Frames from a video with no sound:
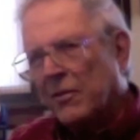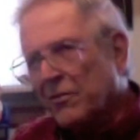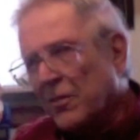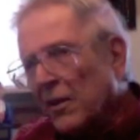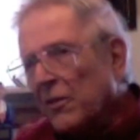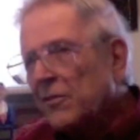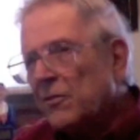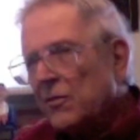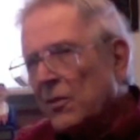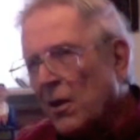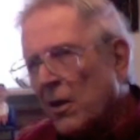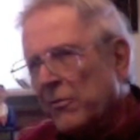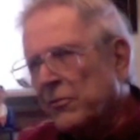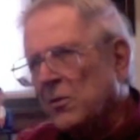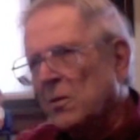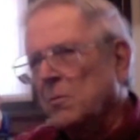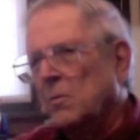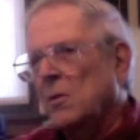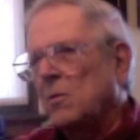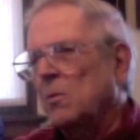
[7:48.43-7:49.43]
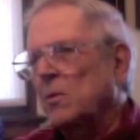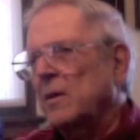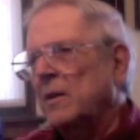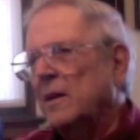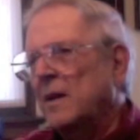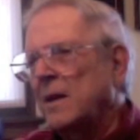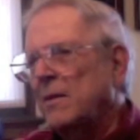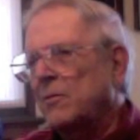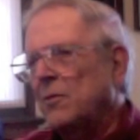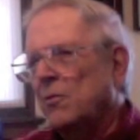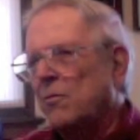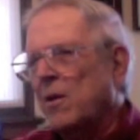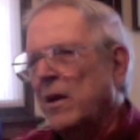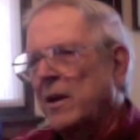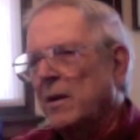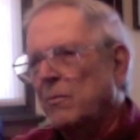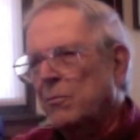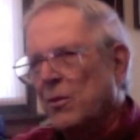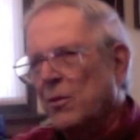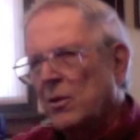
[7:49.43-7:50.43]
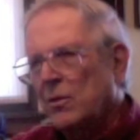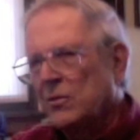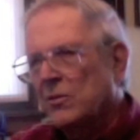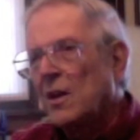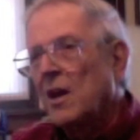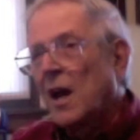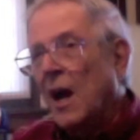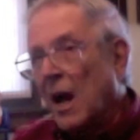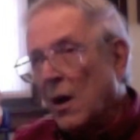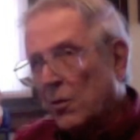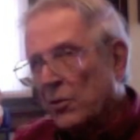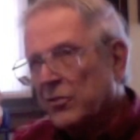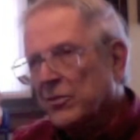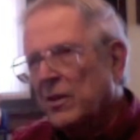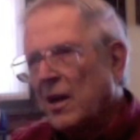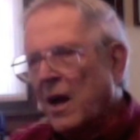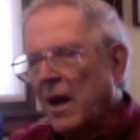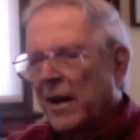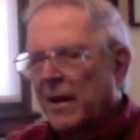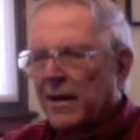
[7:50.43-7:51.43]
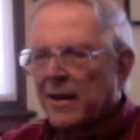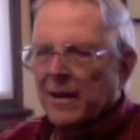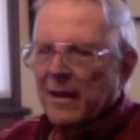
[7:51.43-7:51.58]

I felt comfortable. When it came to writing prose, I was not.